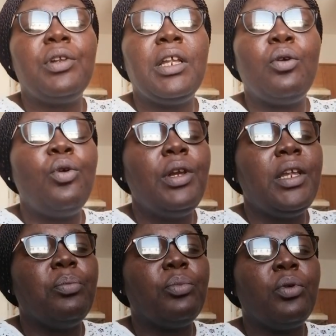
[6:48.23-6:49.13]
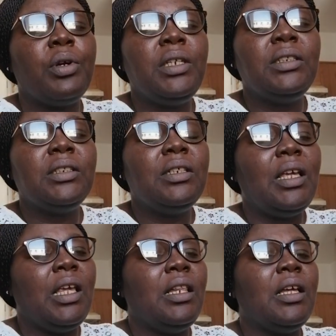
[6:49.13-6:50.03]
the unemployed
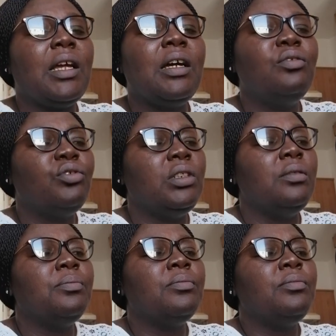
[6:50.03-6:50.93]
in the country.